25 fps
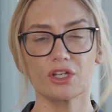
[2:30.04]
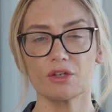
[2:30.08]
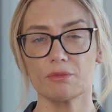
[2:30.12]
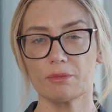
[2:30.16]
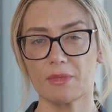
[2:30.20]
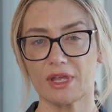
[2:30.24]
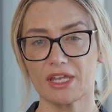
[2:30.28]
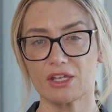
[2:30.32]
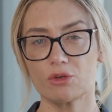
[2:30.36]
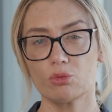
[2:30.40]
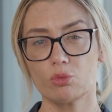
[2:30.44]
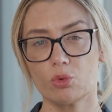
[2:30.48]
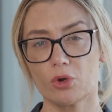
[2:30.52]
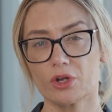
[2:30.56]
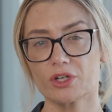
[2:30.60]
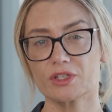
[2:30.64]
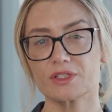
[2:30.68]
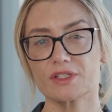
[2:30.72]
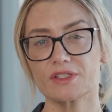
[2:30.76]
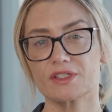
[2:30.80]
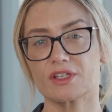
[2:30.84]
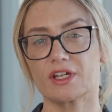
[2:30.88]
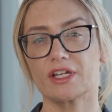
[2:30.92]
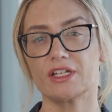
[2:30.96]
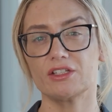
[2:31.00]
can make work
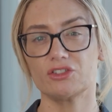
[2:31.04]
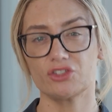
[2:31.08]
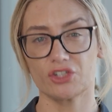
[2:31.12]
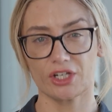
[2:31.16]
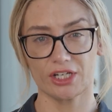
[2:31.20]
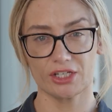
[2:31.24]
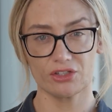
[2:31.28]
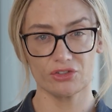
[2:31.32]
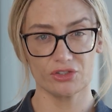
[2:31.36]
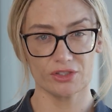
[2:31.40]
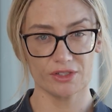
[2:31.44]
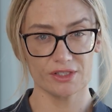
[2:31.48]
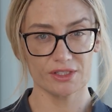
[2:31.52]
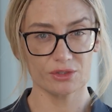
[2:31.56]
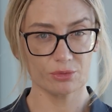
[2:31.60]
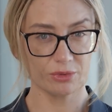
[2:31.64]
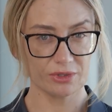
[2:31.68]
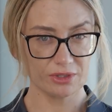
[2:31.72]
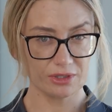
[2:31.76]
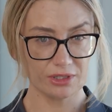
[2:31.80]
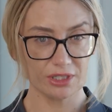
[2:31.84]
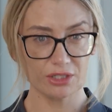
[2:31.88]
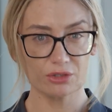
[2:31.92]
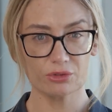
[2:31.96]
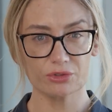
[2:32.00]
design changes with
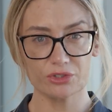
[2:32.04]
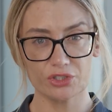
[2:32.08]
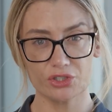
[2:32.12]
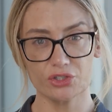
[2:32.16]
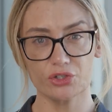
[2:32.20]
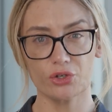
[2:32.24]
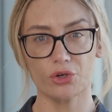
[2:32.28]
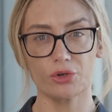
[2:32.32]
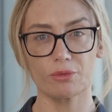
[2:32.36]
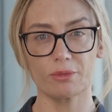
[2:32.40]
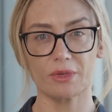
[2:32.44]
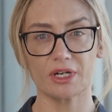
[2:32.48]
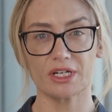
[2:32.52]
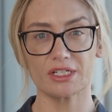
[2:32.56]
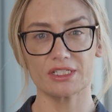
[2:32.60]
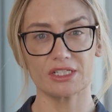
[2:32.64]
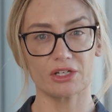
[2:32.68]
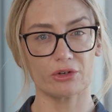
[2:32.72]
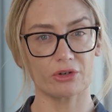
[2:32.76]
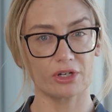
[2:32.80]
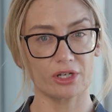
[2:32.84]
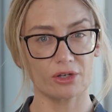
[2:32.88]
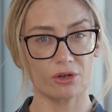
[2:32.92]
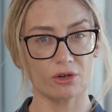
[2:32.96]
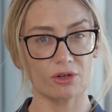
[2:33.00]
little to no
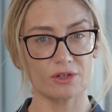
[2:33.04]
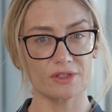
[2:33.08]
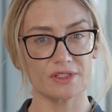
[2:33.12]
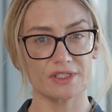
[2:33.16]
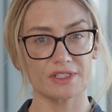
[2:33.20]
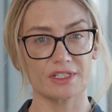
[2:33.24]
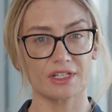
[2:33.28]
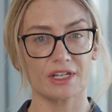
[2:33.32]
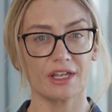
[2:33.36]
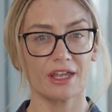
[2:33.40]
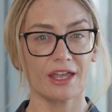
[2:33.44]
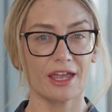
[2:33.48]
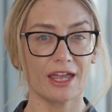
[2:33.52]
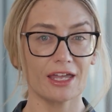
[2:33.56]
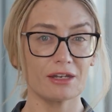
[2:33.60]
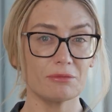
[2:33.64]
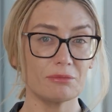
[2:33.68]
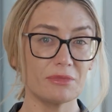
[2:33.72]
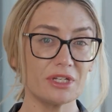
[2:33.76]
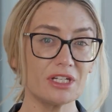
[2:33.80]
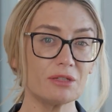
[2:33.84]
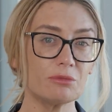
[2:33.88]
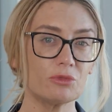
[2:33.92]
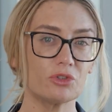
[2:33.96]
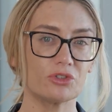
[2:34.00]
monetary cost and
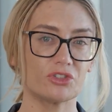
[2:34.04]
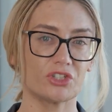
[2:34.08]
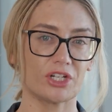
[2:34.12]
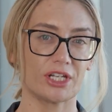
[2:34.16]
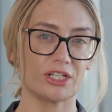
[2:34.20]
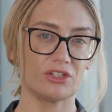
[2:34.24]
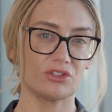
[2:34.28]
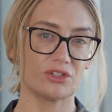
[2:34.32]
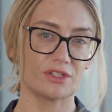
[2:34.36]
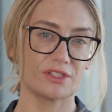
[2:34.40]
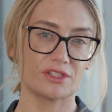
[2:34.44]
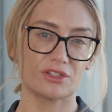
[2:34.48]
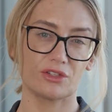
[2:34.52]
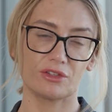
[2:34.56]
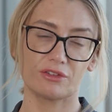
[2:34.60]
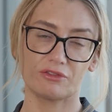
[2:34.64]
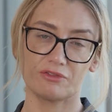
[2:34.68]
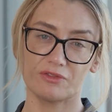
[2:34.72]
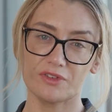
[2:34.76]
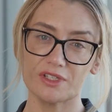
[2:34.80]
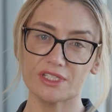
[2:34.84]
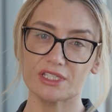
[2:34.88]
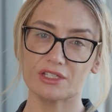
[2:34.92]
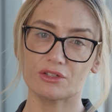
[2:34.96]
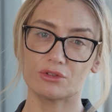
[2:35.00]
minimal changes to the
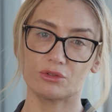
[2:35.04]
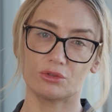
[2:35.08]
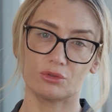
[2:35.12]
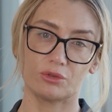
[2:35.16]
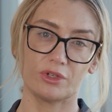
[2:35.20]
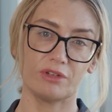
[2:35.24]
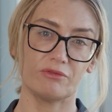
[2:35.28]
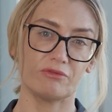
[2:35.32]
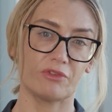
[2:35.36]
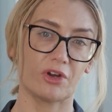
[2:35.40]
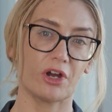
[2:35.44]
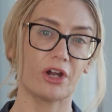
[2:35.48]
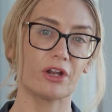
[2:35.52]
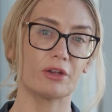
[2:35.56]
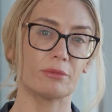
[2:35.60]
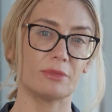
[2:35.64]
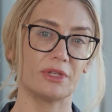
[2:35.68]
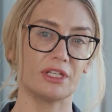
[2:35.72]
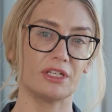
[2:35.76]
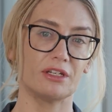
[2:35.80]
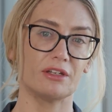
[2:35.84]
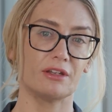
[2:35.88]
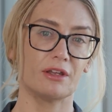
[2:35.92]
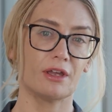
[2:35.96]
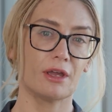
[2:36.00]
physical
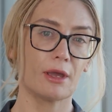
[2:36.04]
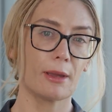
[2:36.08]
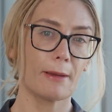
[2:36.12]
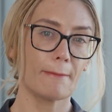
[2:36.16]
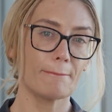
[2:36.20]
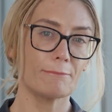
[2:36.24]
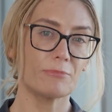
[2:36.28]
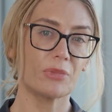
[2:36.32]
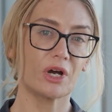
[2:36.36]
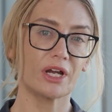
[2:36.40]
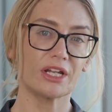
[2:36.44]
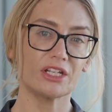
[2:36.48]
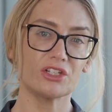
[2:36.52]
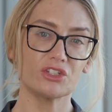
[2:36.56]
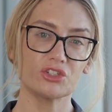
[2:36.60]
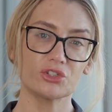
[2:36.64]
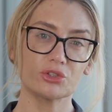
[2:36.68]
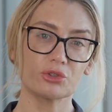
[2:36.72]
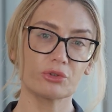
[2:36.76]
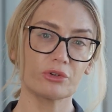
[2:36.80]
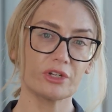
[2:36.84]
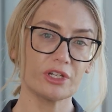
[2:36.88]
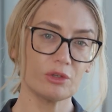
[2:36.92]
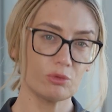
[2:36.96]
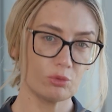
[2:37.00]
environment by
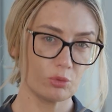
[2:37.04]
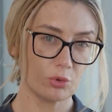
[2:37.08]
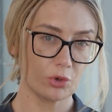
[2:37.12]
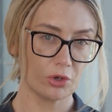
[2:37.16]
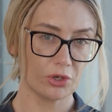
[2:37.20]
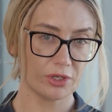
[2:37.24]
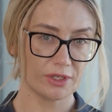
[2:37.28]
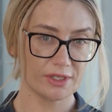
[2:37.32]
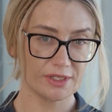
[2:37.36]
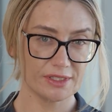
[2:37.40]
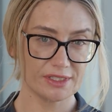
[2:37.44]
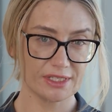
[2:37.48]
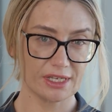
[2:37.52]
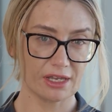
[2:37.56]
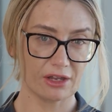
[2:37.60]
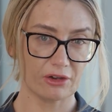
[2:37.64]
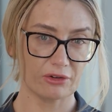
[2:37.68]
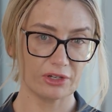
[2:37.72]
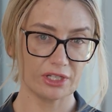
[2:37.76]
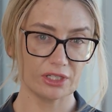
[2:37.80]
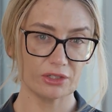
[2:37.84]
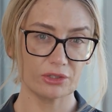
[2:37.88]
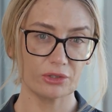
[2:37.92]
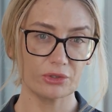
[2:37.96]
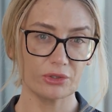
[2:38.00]
ensuring workers are
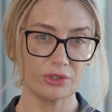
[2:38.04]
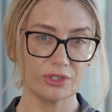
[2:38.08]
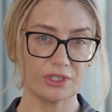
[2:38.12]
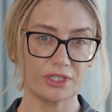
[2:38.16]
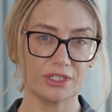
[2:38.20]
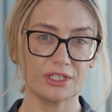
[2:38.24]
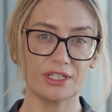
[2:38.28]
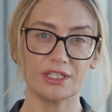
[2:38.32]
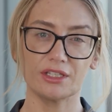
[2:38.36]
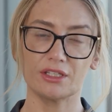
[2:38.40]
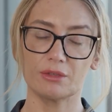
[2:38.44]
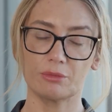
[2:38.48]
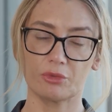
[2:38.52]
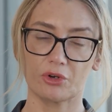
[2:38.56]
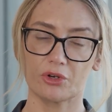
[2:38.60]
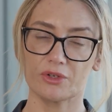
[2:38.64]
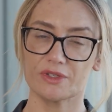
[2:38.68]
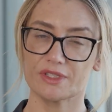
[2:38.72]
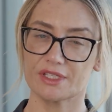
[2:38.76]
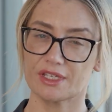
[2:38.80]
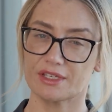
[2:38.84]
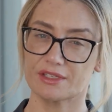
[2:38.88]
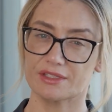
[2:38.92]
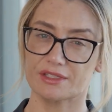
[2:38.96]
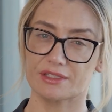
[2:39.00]
included in the
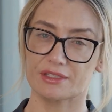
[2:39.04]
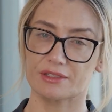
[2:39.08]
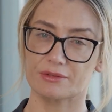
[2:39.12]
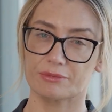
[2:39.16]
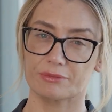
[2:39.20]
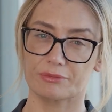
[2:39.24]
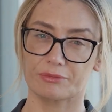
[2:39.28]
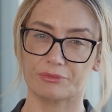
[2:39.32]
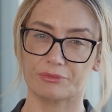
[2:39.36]
process.